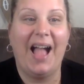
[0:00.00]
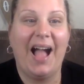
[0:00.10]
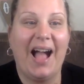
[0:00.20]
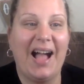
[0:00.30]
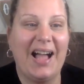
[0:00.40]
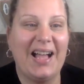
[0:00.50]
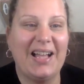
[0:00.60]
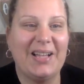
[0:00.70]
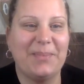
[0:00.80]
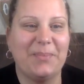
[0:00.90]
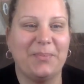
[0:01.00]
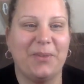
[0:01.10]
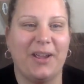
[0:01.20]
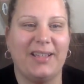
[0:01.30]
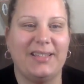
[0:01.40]

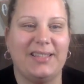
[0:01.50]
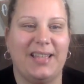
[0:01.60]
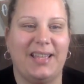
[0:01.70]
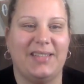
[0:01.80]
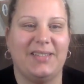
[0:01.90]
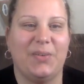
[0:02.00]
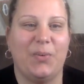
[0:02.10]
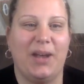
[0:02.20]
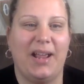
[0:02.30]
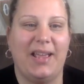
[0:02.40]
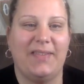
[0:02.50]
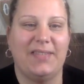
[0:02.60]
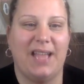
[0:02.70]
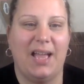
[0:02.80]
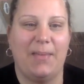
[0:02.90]
Brian says, "When I have
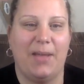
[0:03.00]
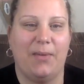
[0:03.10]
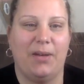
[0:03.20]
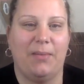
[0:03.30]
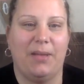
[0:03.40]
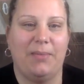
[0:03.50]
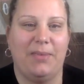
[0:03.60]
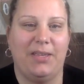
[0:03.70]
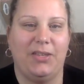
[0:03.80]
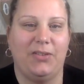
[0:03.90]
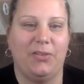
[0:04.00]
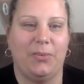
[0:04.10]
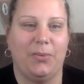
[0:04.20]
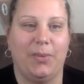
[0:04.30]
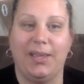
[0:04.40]
time, I wouldn't mind being YouTuber
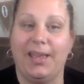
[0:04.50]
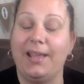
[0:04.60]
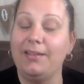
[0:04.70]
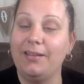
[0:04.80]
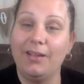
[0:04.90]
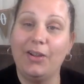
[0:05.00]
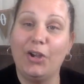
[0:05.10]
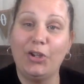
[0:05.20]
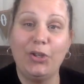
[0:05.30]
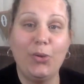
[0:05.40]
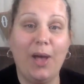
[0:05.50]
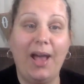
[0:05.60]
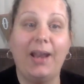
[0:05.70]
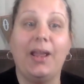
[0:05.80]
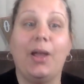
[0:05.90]
of the Week again." You
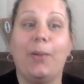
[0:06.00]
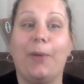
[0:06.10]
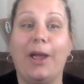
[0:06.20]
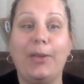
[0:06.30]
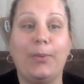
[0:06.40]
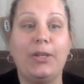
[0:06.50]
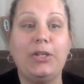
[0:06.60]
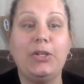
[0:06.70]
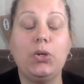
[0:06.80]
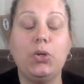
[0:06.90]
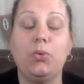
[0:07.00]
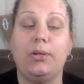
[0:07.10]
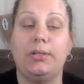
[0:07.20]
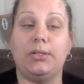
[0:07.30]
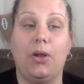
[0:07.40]
got it. Brian, when
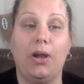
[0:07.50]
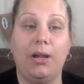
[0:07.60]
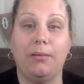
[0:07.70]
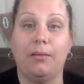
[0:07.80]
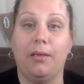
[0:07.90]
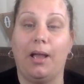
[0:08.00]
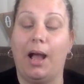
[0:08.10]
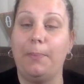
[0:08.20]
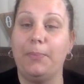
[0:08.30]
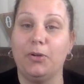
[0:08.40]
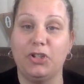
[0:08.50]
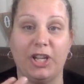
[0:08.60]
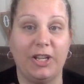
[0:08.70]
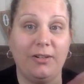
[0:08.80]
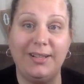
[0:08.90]
you start up your
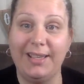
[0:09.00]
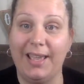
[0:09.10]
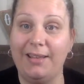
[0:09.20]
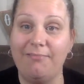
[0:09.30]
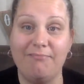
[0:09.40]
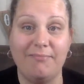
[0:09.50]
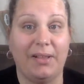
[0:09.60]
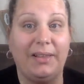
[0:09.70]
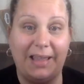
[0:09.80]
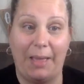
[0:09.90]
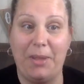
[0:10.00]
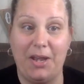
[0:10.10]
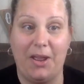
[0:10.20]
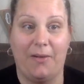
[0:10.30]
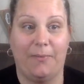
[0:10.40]
channel again, let
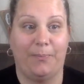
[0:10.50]
me know.